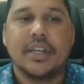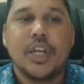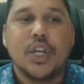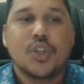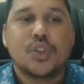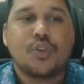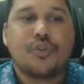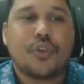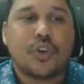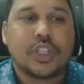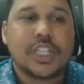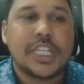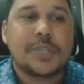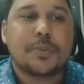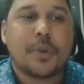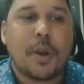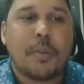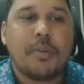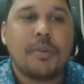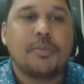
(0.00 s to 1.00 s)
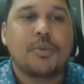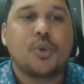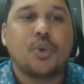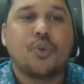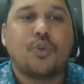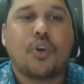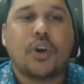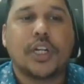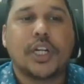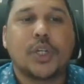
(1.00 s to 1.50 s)
So for this problem
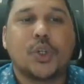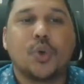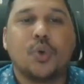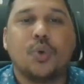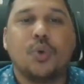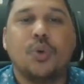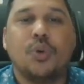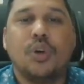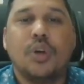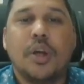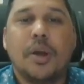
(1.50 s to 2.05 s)
242